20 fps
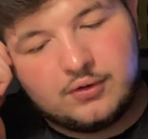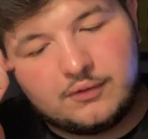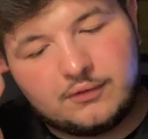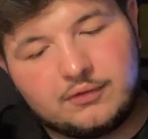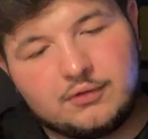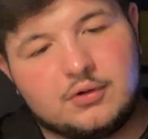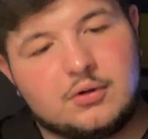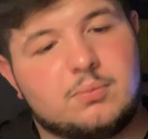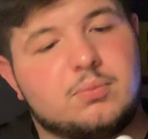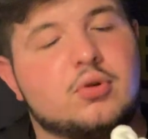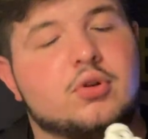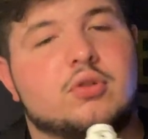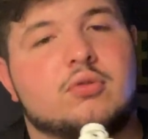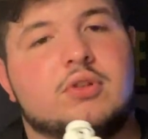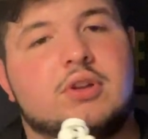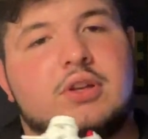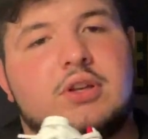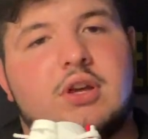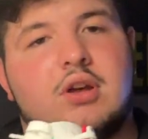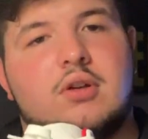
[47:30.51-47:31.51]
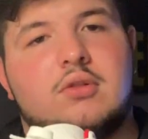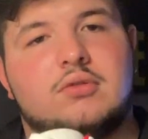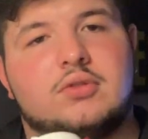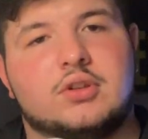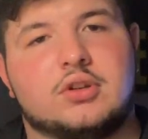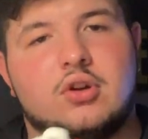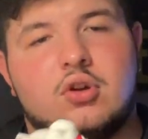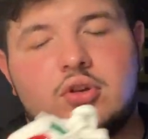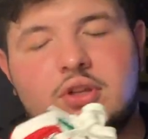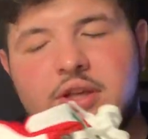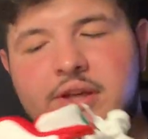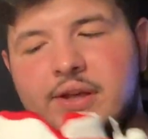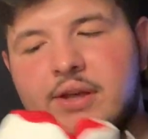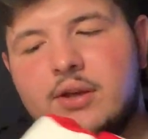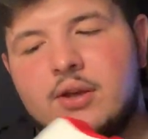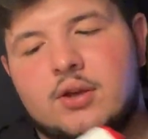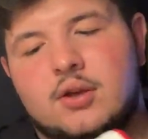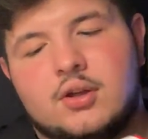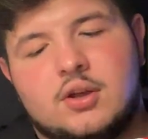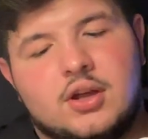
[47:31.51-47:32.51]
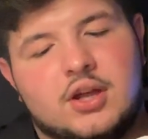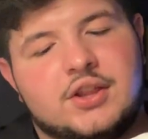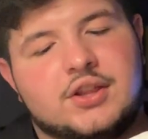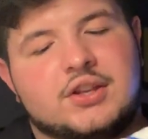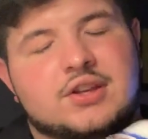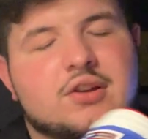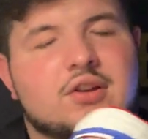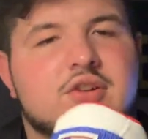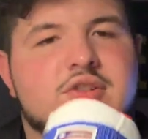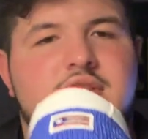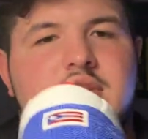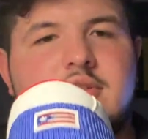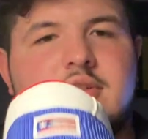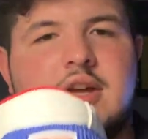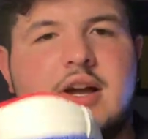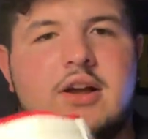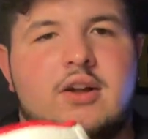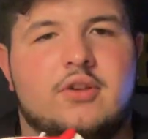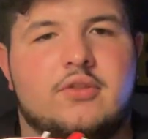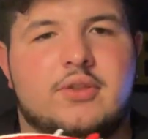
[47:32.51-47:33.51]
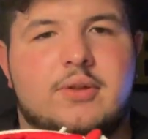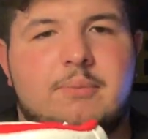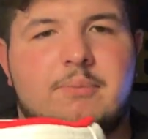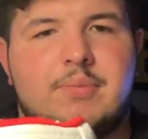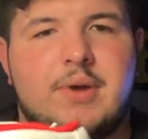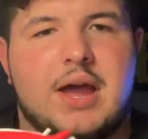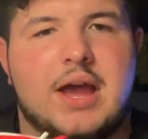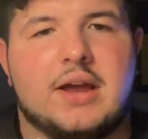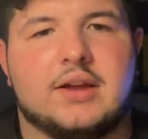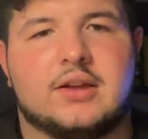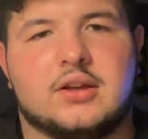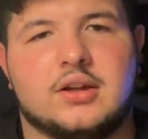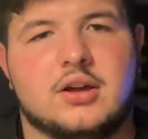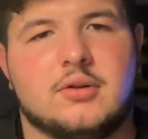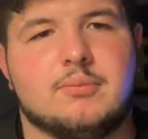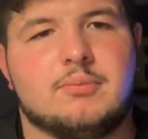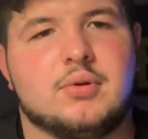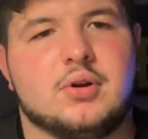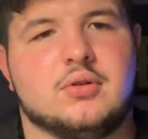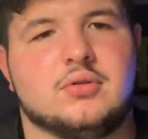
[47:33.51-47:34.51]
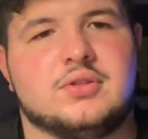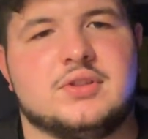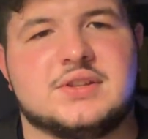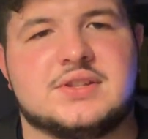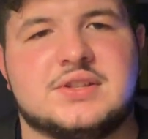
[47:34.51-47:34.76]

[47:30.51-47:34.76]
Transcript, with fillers: for Puerto Rico, the coquí. And then you also got on the back of both the